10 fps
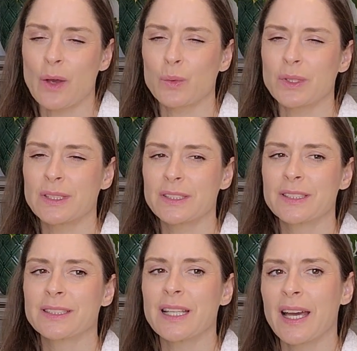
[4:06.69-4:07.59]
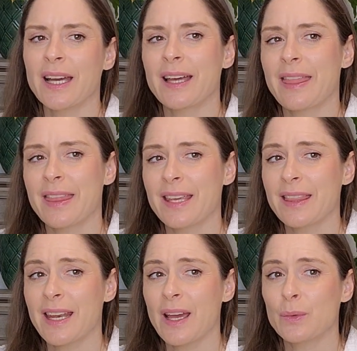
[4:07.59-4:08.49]
I would think
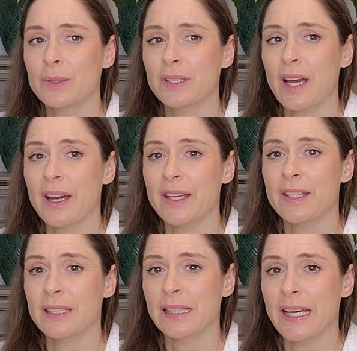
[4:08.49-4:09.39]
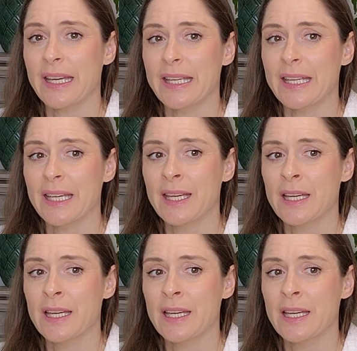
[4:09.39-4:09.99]
that I would either like